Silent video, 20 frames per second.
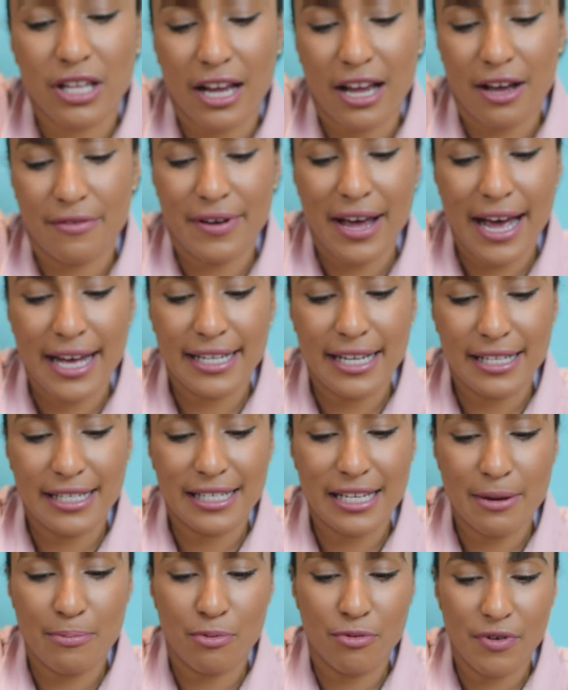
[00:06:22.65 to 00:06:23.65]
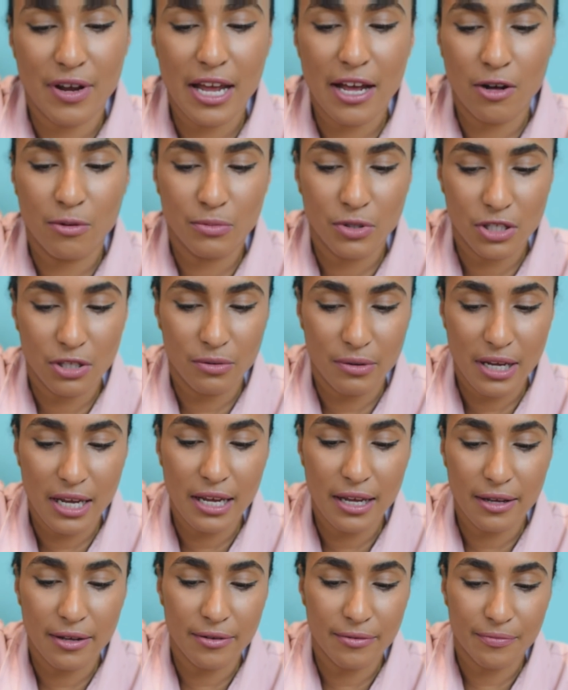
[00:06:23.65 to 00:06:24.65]
like I've added slippery elm to
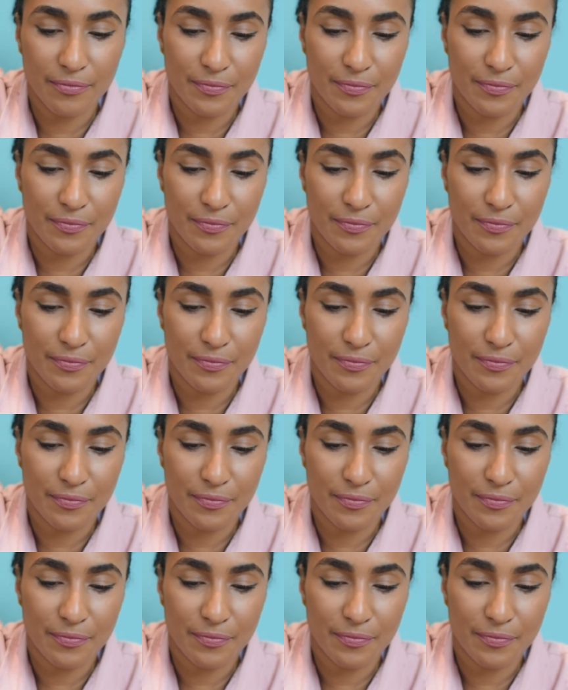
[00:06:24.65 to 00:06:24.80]
it.